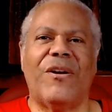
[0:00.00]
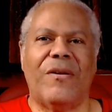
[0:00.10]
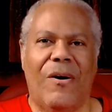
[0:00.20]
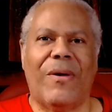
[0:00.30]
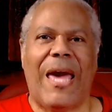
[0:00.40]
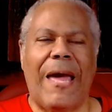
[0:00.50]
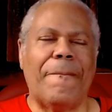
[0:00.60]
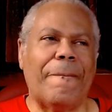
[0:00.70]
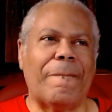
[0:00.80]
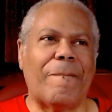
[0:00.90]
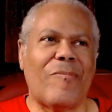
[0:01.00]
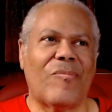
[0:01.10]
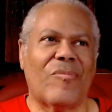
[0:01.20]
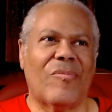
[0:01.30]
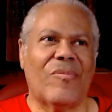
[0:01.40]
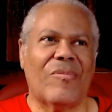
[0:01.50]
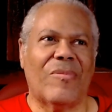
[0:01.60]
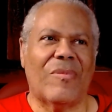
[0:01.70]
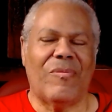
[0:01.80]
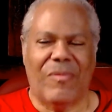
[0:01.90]
okay,
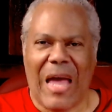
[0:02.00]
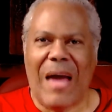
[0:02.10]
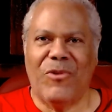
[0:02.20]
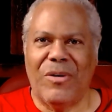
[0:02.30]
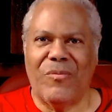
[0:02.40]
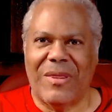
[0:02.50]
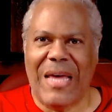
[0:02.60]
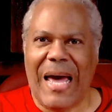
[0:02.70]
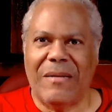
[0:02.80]
I'm good with that.